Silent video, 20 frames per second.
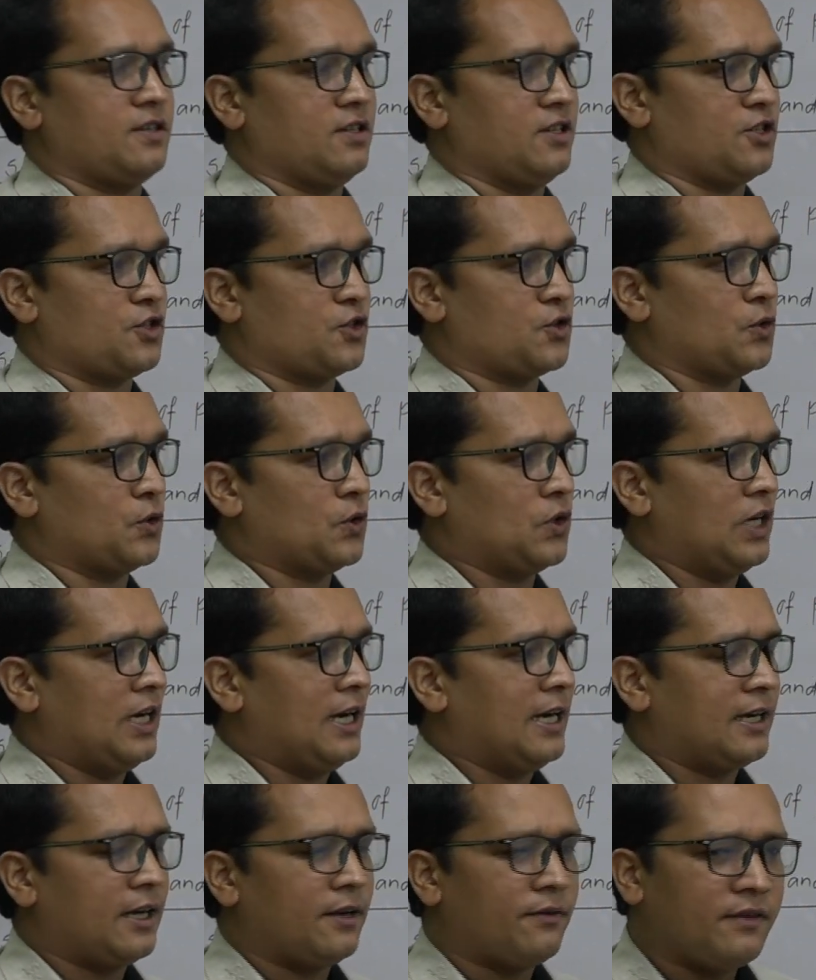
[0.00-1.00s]
So
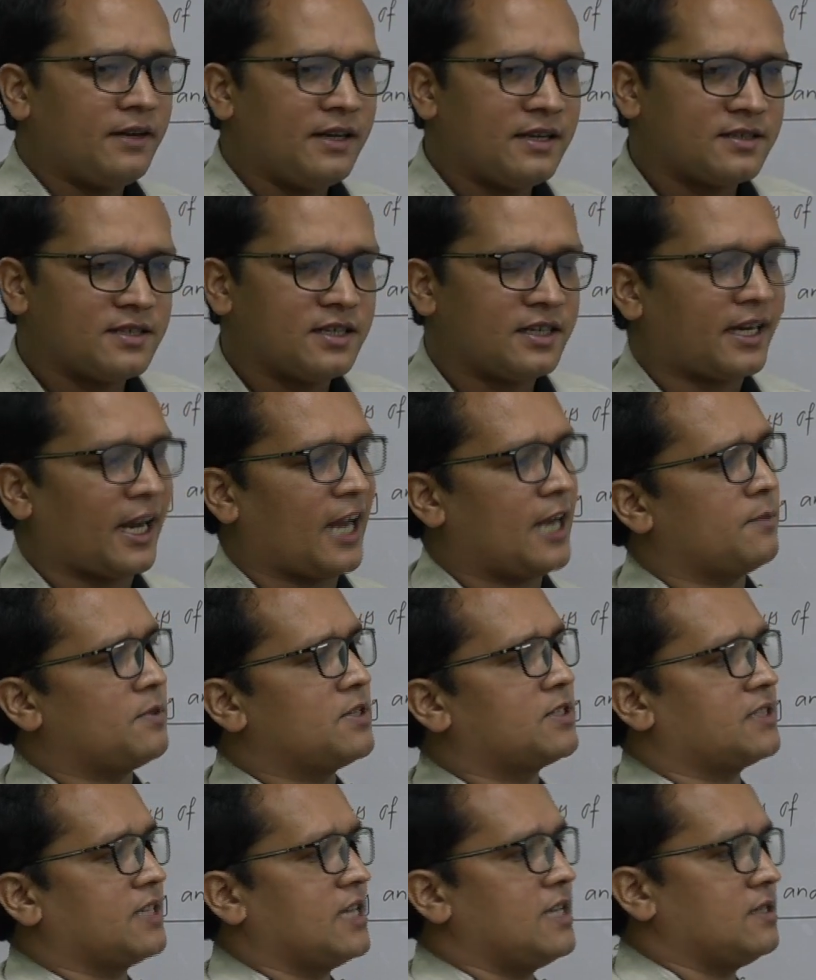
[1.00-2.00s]
definition can be
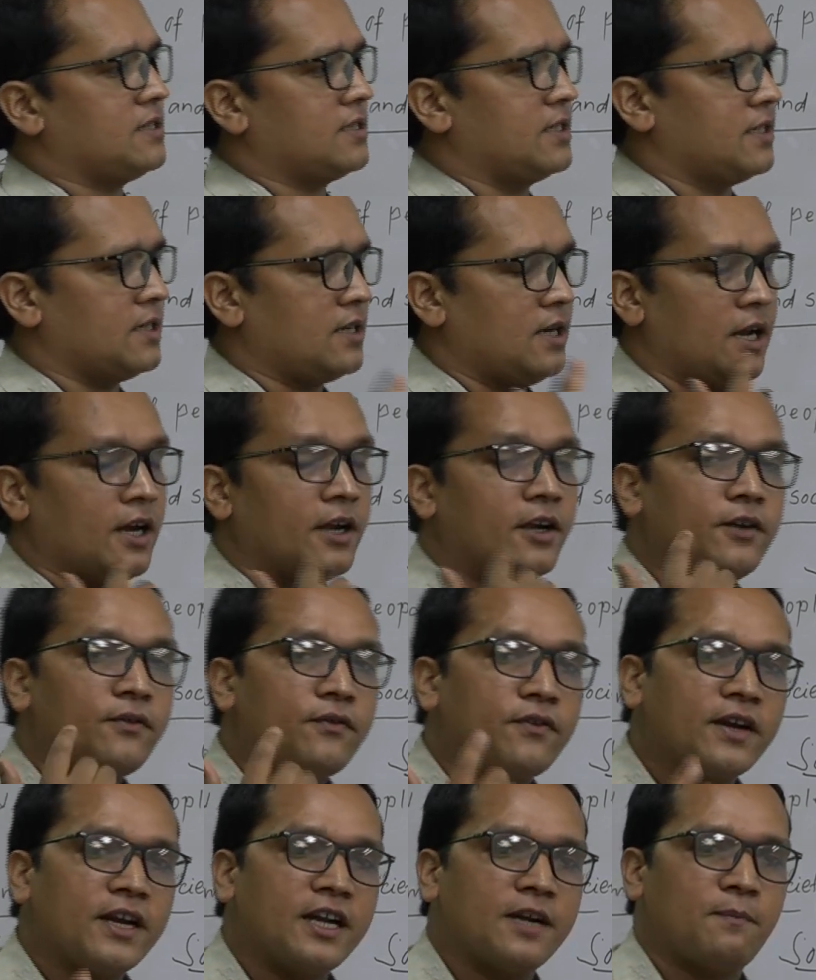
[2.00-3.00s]
changed in
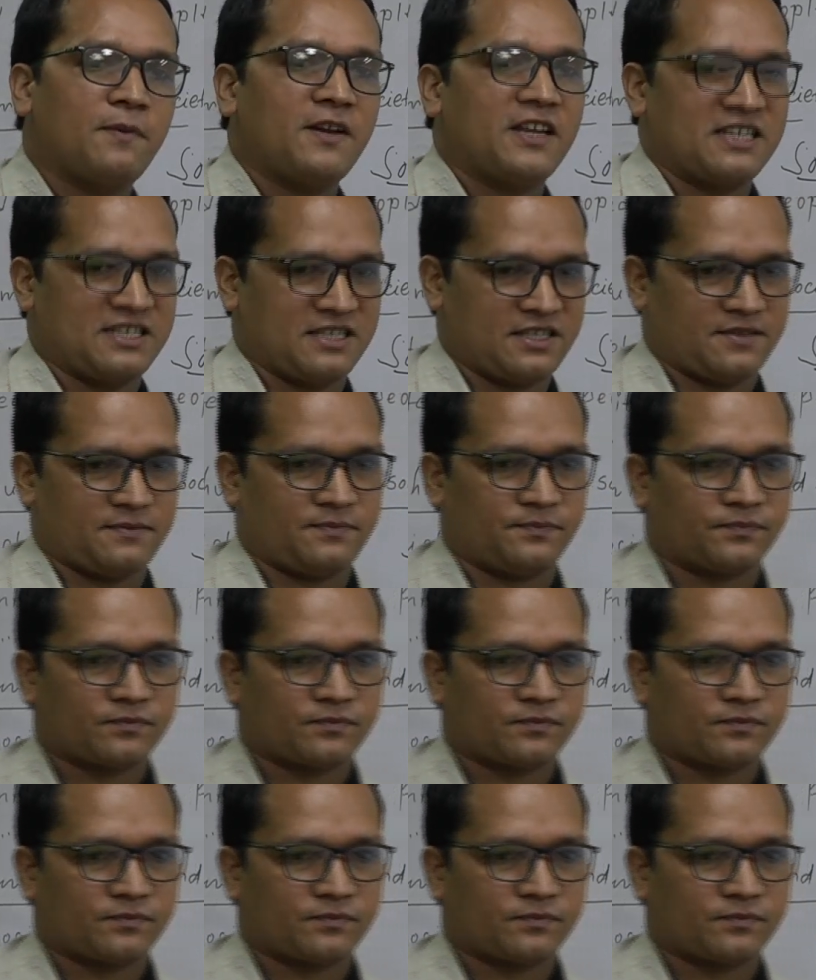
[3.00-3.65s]
different place,